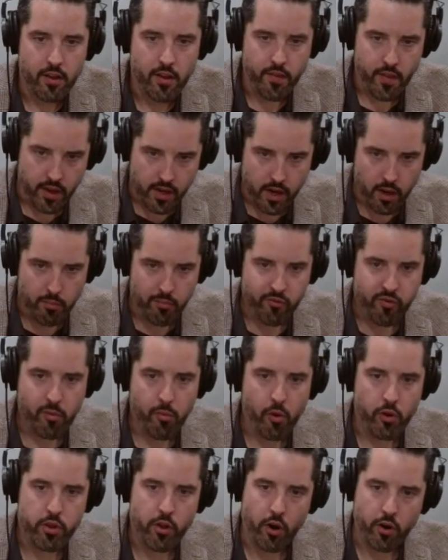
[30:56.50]
They come from
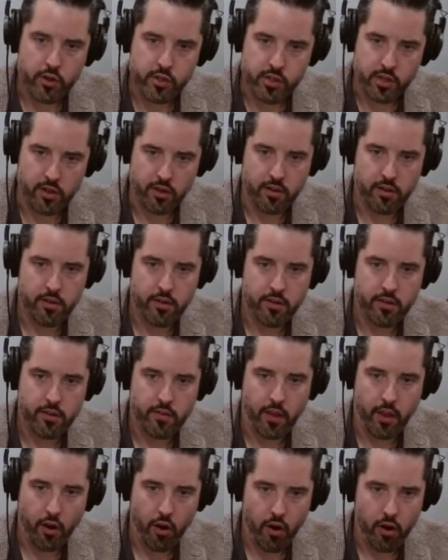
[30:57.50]
Oyarsa.
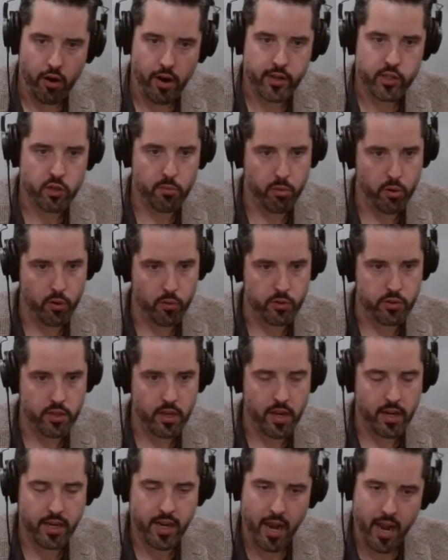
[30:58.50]
They are, I suppose,
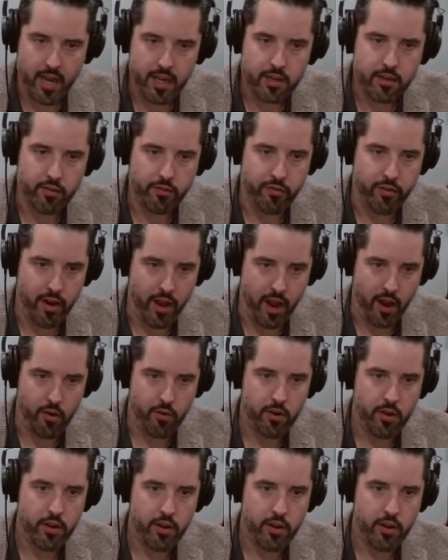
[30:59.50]
a kind of Fnau.